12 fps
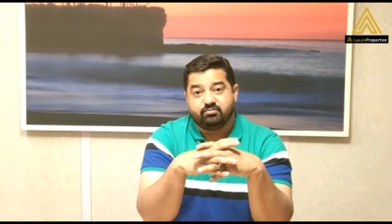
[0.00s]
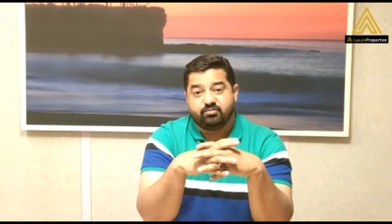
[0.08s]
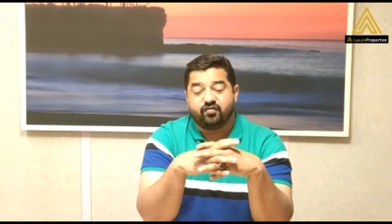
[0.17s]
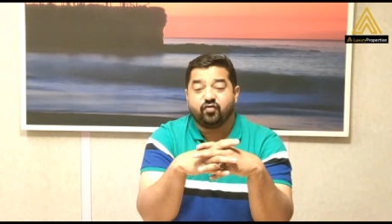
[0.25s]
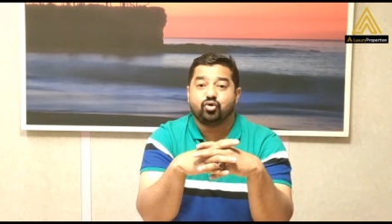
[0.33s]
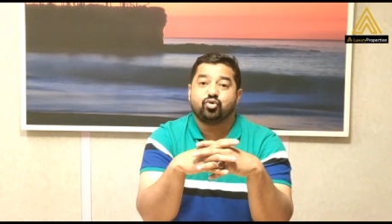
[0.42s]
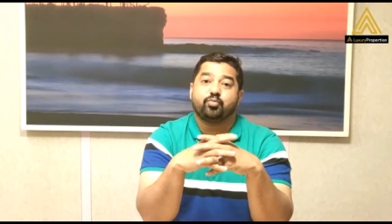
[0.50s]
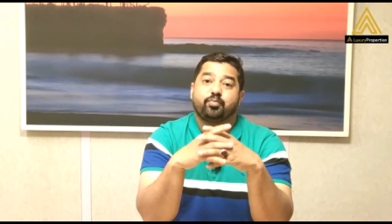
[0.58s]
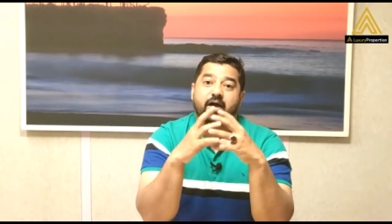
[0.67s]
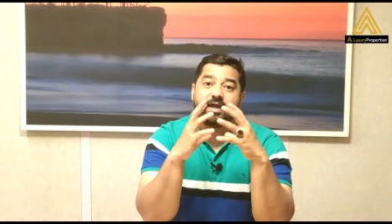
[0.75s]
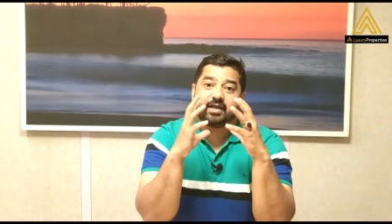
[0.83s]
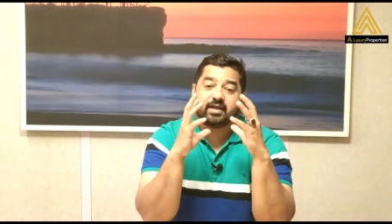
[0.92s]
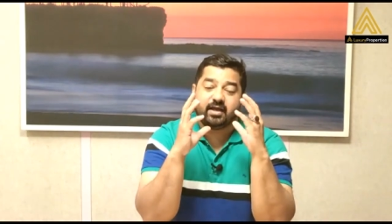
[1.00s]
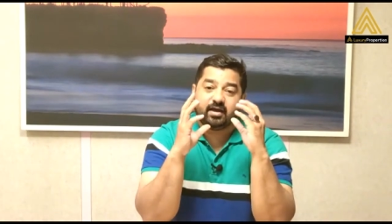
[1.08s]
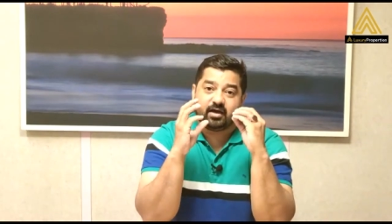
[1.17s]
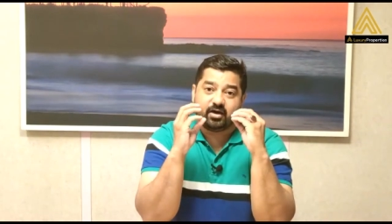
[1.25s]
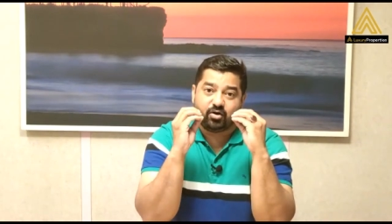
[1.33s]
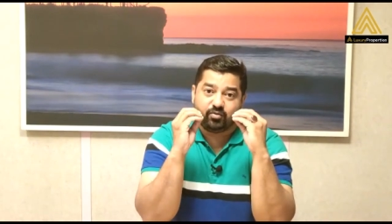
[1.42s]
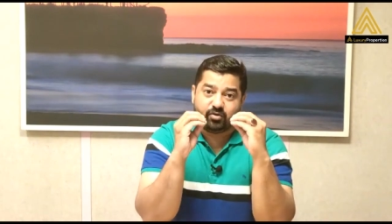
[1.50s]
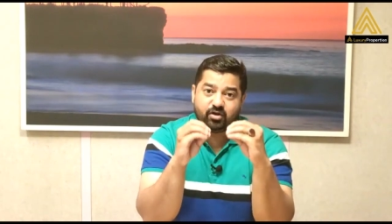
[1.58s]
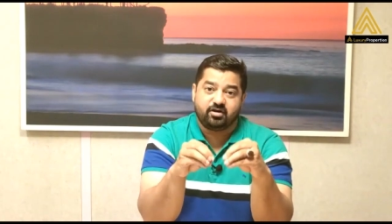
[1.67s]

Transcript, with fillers: before you buying or